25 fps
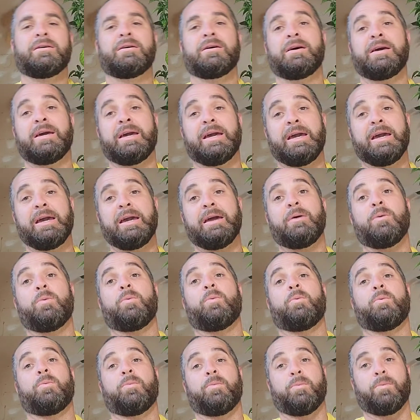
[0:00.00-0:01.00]
heat,
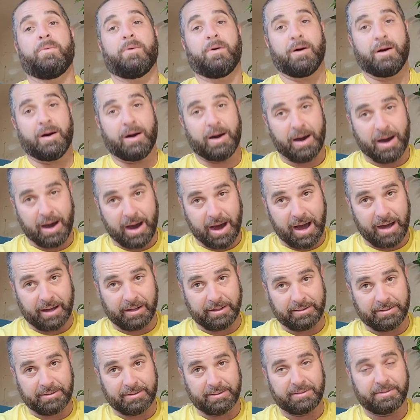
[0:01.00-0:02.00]

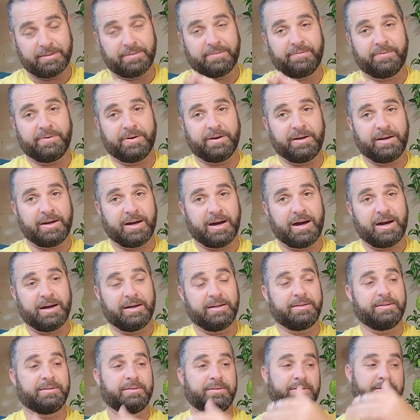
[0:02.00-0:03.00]
hot, very hot.
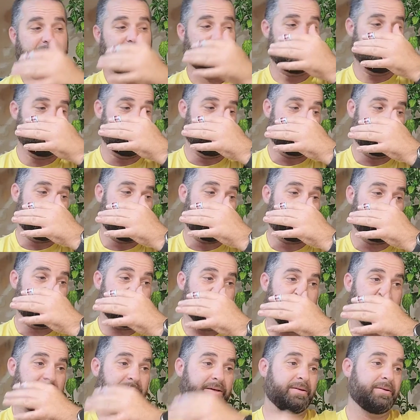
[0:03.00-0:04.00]

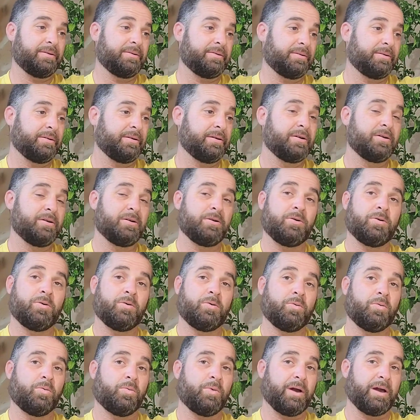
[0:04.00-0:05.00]
Definitely
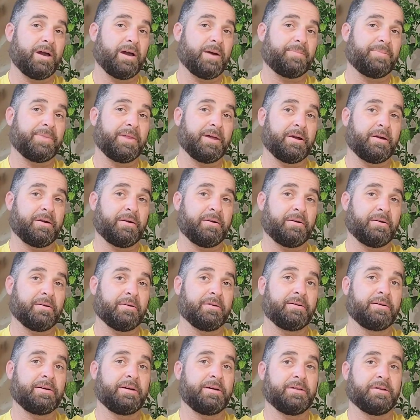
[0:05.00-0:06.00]
way up
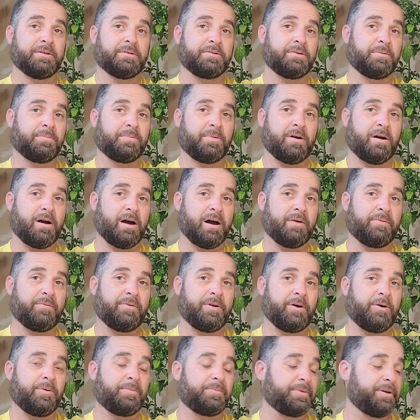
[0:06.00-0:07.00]
there in the super hot
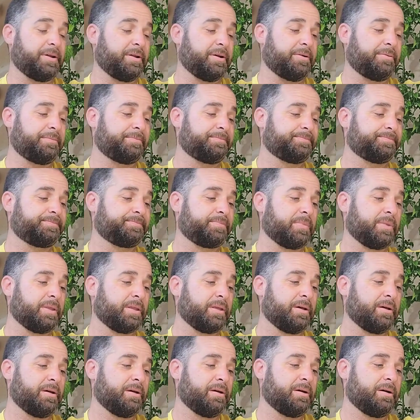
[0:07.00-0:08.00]
realm, you know.
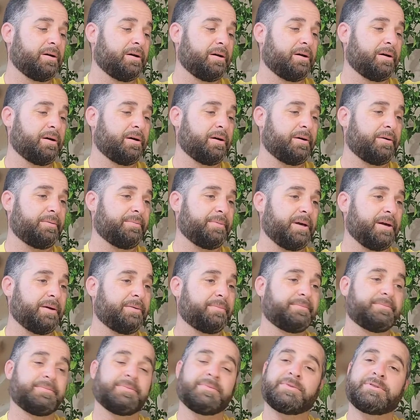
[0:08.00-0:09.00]
Yeah,
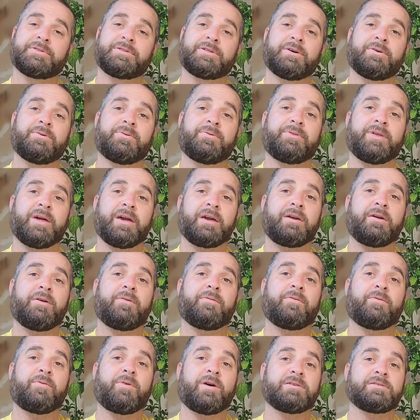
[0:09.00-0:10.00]
so thank you
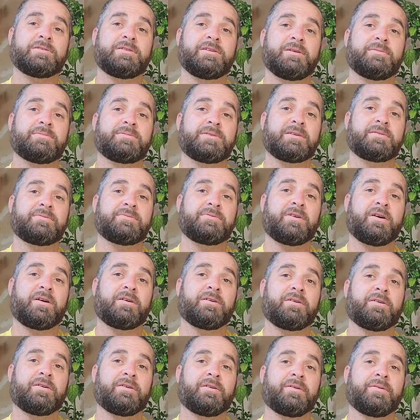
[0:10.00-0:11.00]
for watching The Obsessive
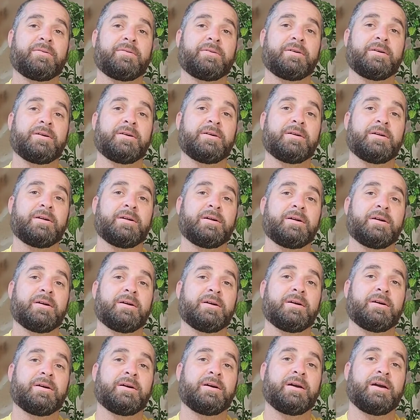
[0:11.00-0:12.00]
Gardener.
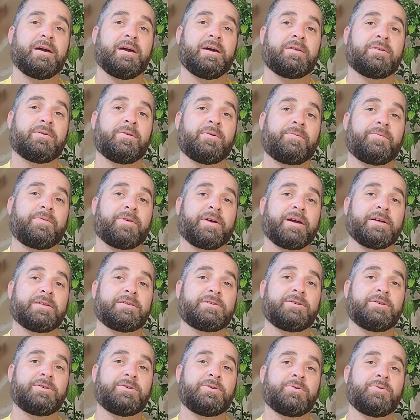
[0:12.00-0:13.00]
Don't forget
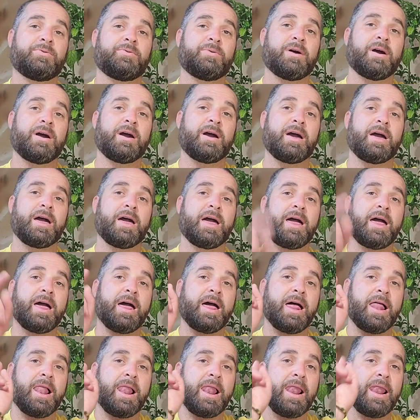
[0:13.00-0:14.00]
to
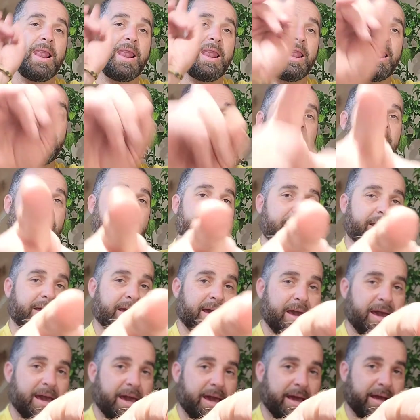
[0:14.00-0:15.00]
like
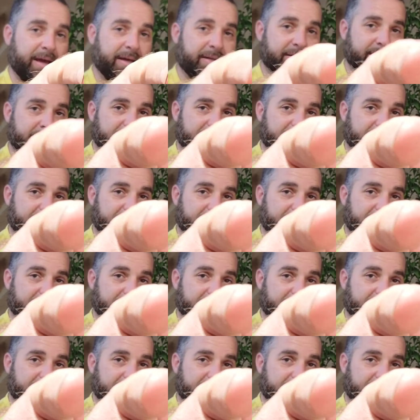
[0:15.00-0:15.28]
and